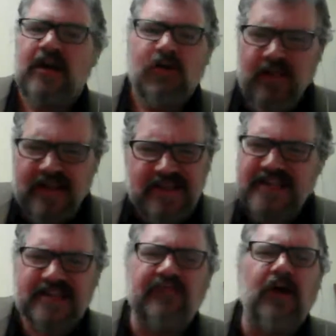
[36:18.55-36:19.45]
well, this is
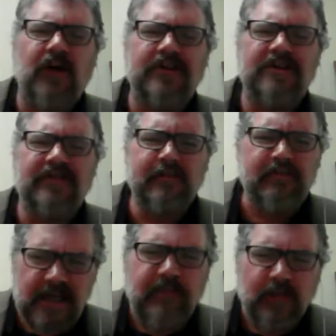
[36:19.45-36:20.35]
the fault of the
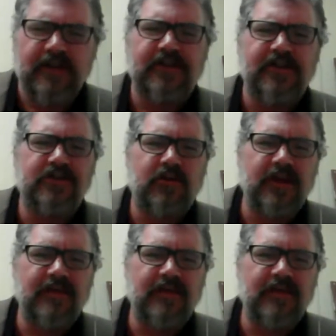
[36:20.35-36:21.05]
people in Detroit.